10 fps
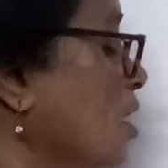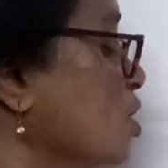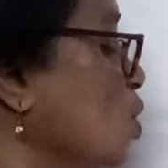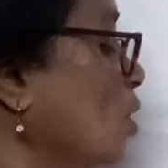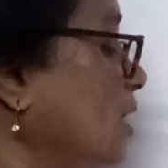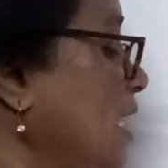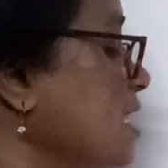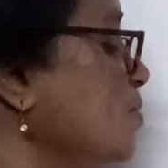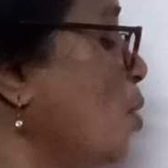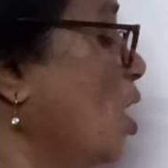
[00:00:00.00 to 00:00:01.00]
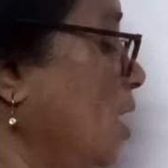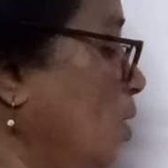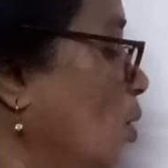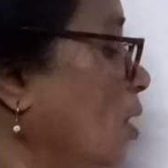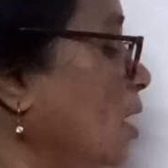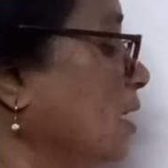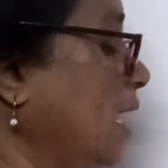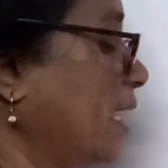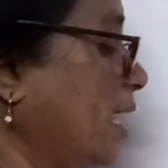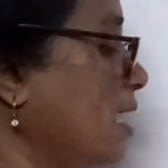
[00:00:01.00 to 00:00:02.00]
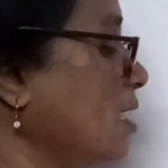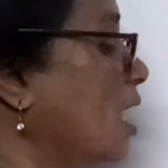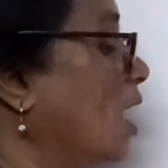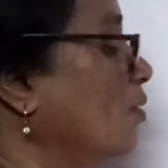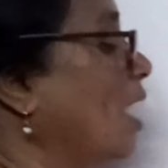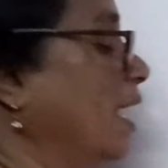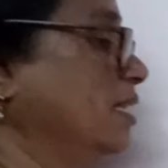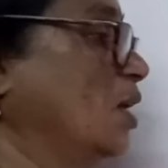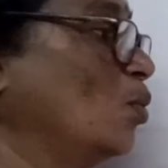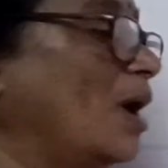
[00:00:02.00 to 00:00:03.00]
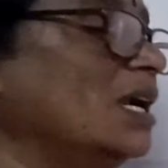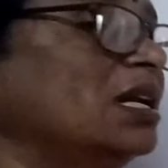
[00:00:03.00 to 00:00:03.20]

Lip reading: So this molecule, they can have either one